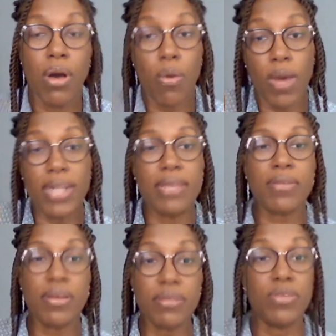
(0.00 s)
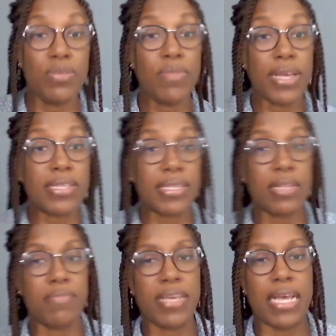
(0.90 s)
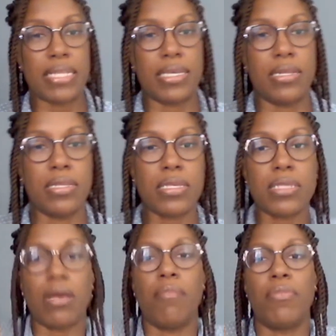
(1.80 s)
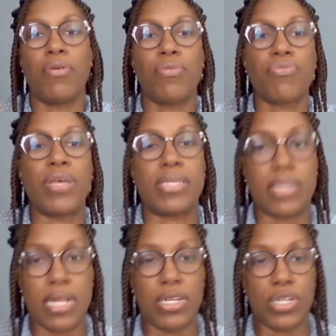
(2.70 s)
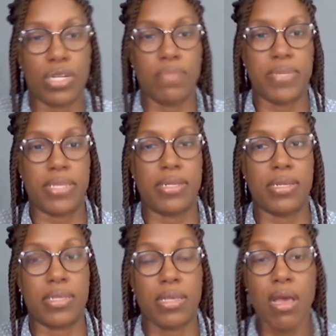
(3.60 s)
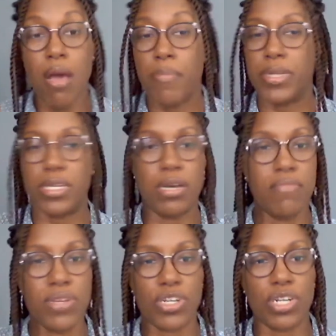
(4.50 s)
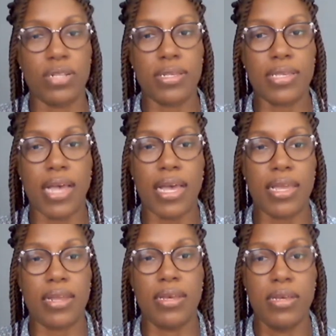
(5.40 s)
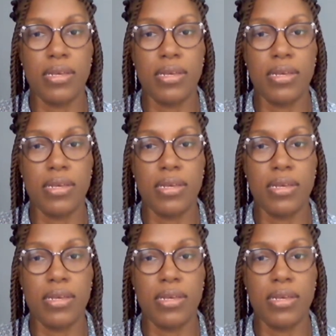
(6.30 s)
while you might still be getting some residential business, but the commercial side,